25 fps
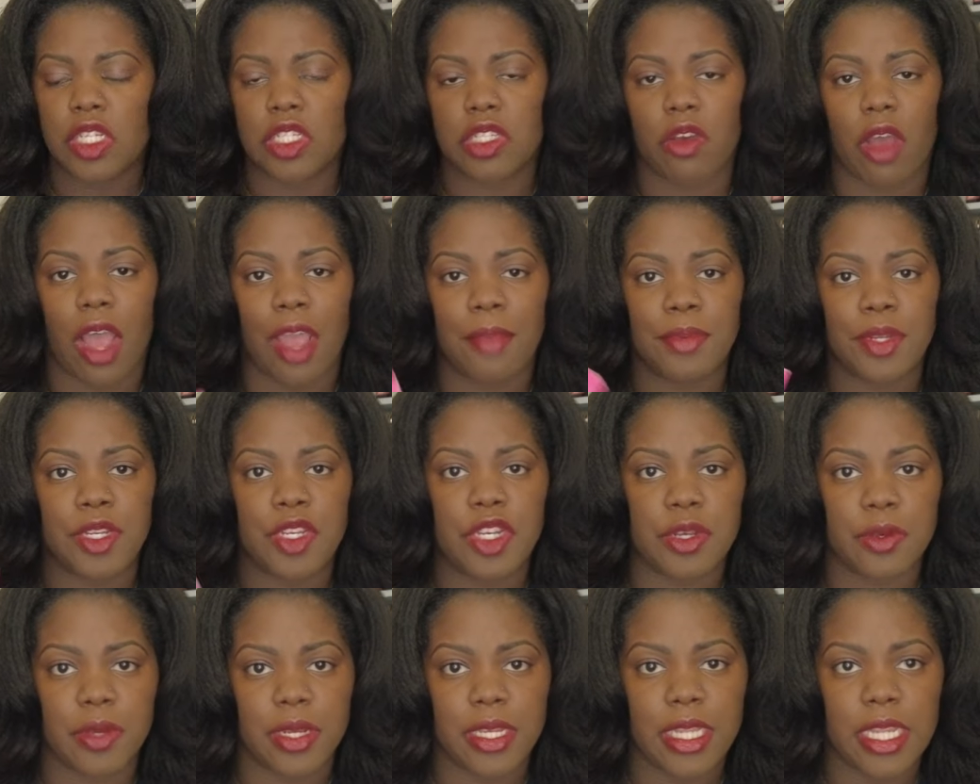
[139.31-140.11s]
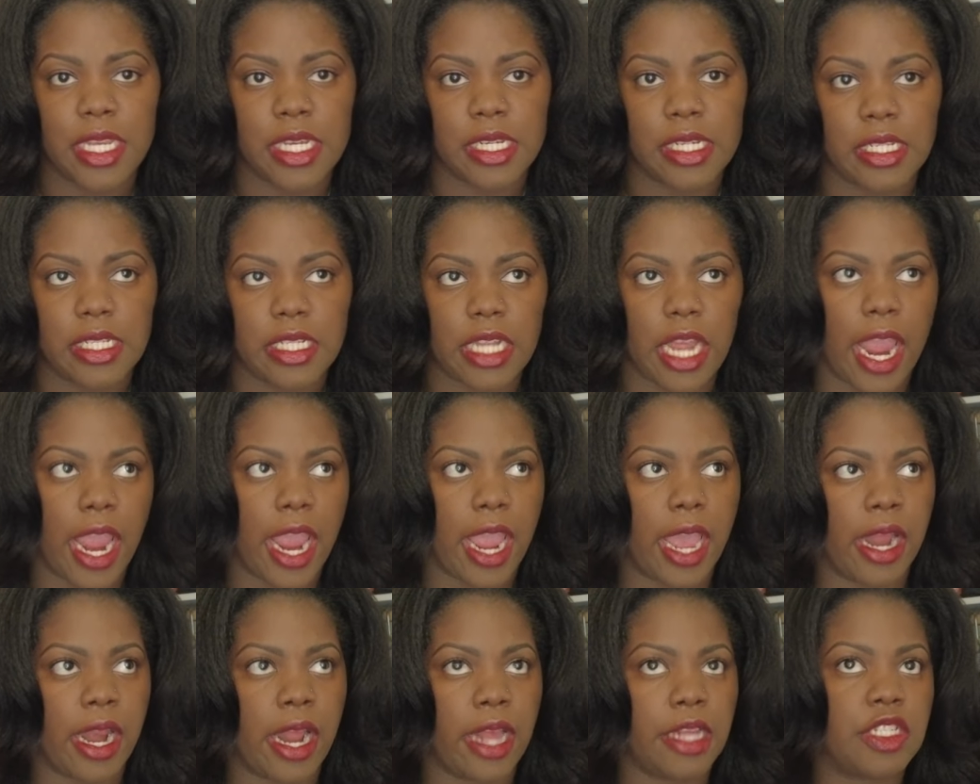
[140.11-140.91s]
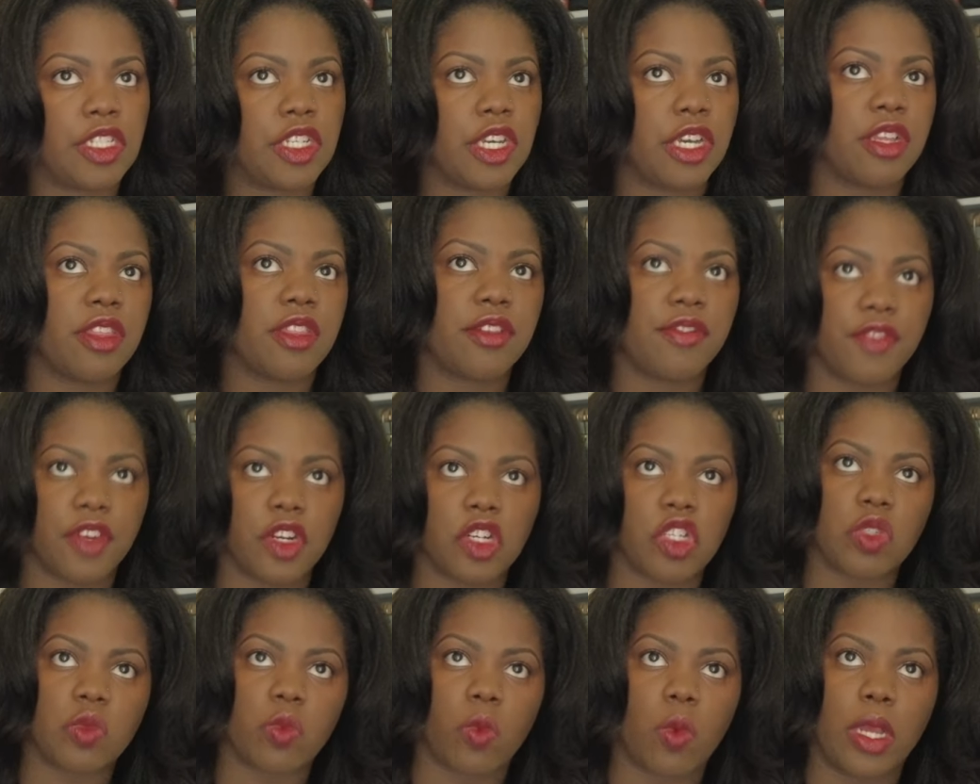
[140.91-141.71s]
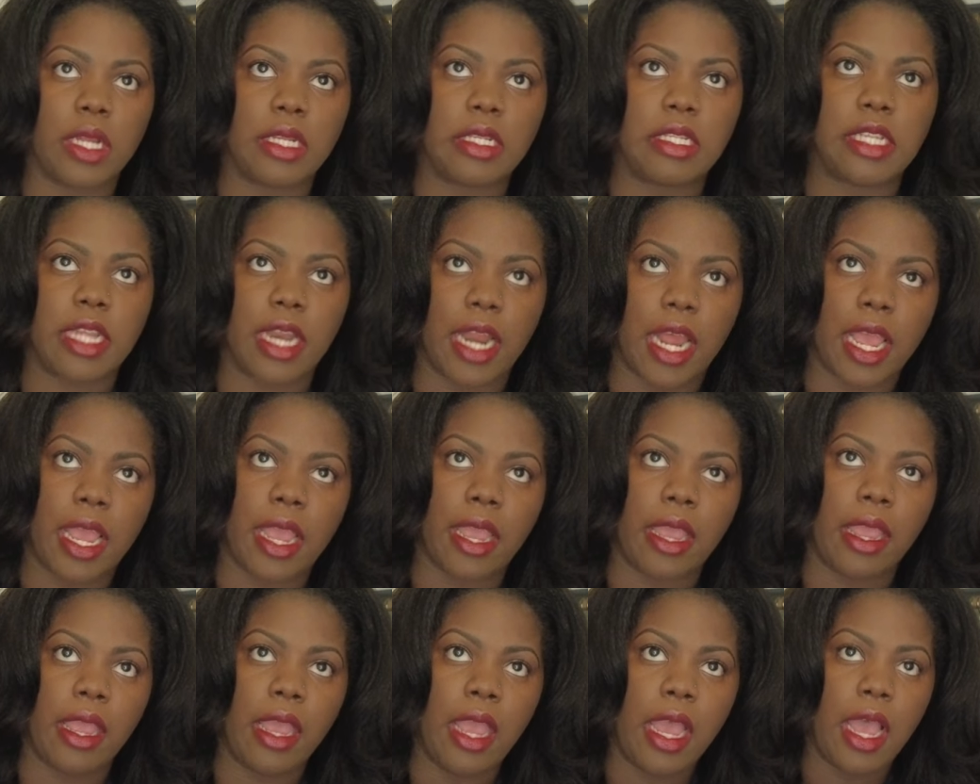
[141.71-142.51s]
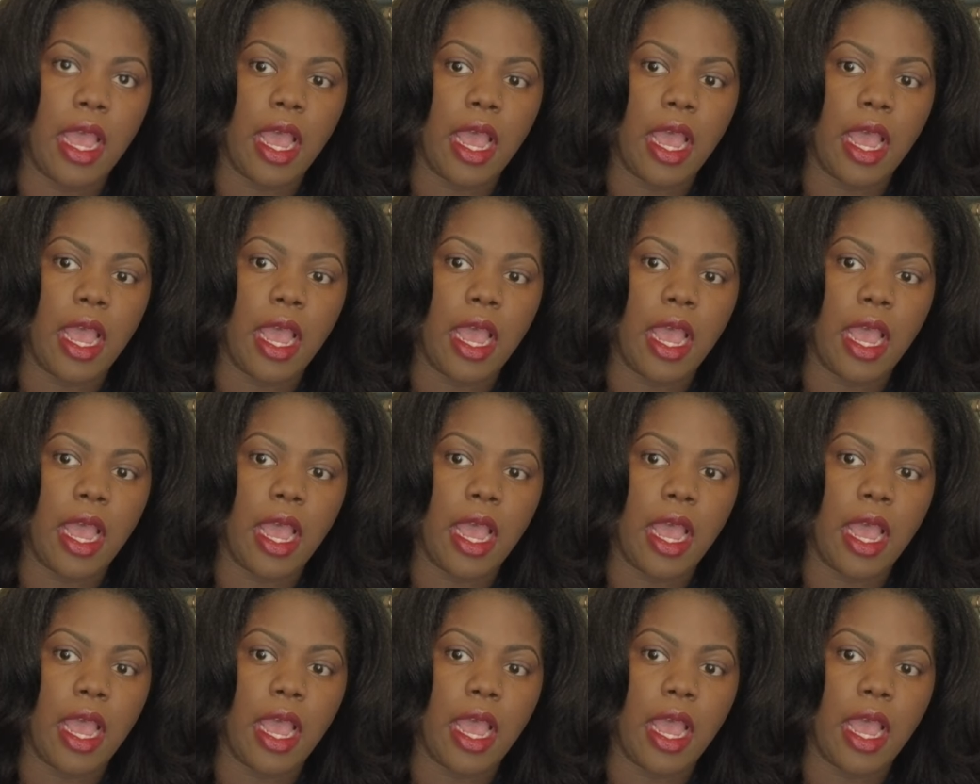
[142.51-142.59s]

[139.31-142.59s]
So I've been doing this, and I took the first one today.